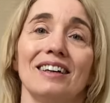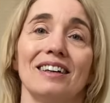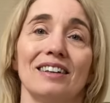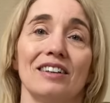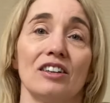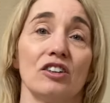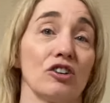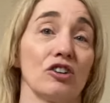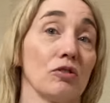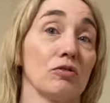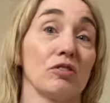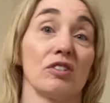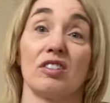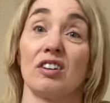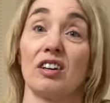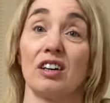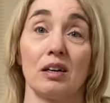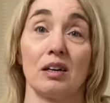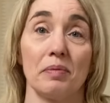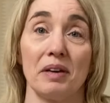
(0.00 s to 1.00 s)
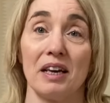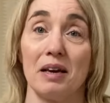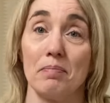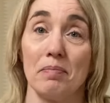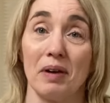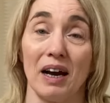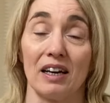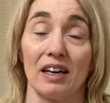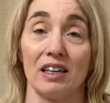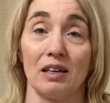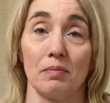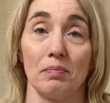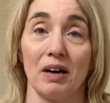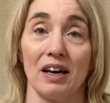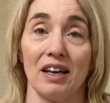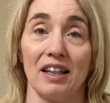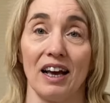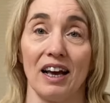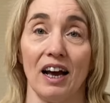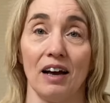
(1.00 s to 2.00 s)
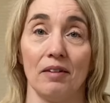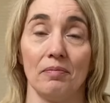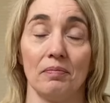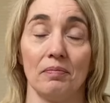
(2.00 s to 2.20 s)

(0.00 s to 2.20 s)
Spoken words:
the shoulders are going to be impacted by that.